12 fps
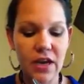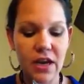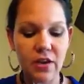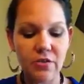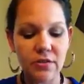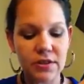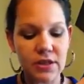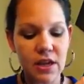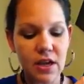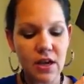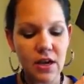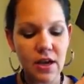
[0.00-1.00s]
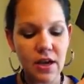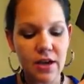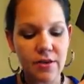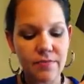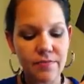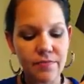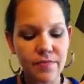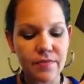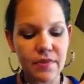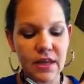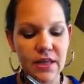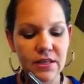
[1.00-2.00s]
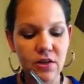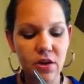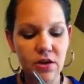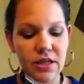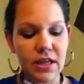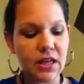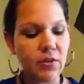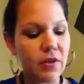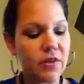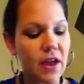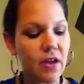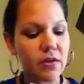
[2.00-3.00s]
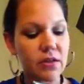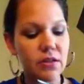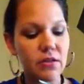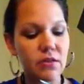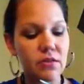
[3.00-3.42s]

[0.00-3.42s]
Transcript: nails, it's hard to get it without